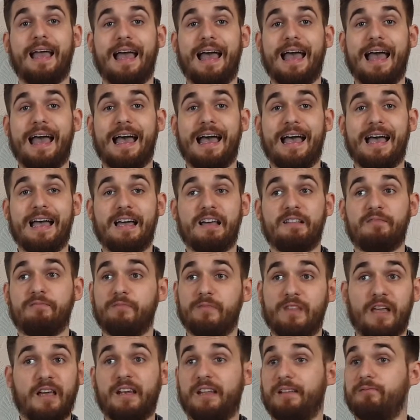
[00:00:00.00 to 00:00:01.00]
And
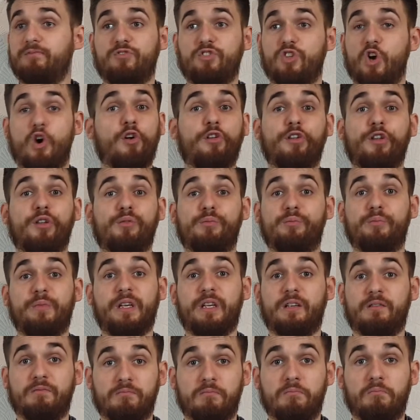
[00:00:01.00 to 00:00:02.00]
then it dawned on me.
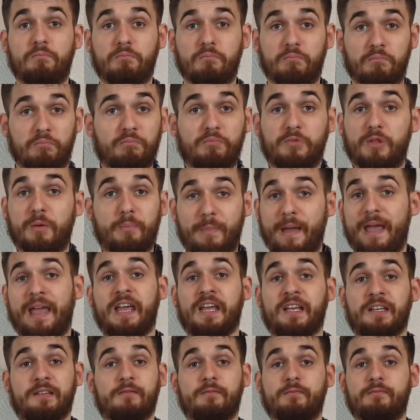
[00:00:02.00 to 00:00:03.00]
The
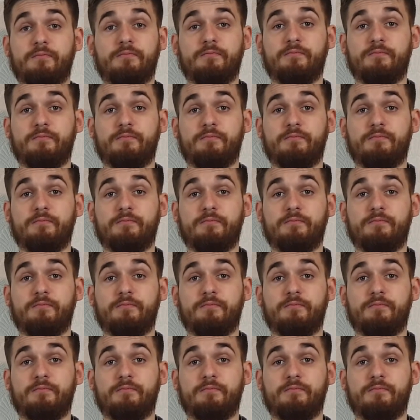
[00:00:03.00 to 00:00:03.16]
main